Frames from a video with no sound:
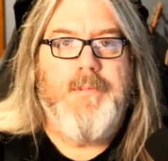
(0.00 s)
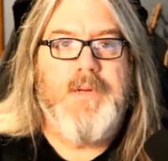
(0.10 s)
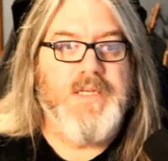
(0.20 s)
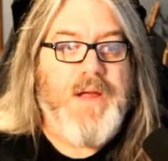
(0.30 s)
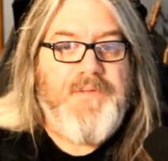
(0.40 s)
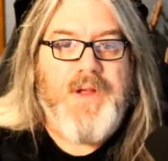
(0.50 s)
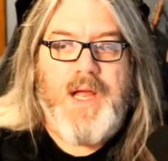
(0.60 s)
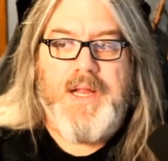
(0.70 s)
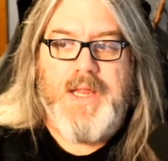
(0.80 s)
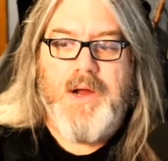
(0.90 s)
because I feel
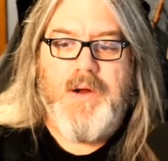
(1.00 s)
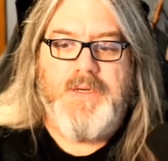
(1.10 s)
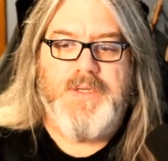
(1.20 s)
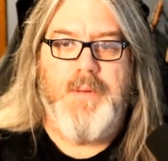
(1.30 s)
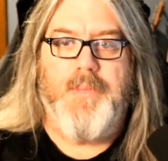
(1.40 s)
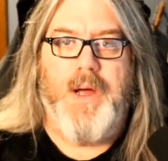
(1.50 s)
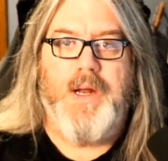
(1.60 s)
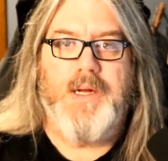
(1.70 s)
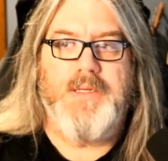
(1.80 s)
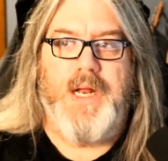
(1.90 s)
like there are some
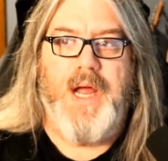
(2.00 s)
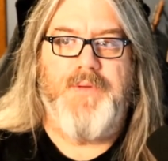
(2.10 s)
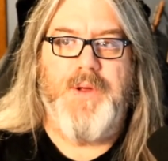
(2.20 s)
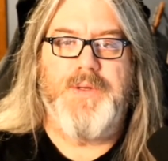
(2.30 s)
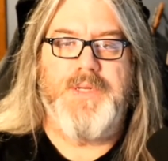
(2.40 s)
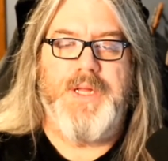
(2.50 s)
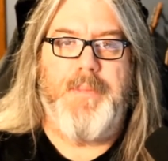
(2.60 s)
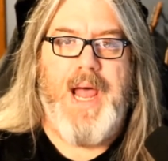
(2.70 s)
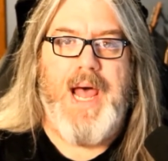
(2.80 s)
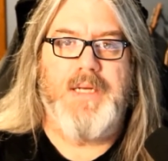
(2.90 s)
products that I've used in the
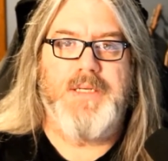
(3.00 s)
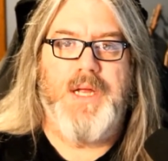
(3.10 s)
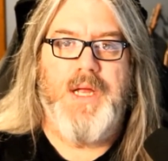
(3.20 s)
past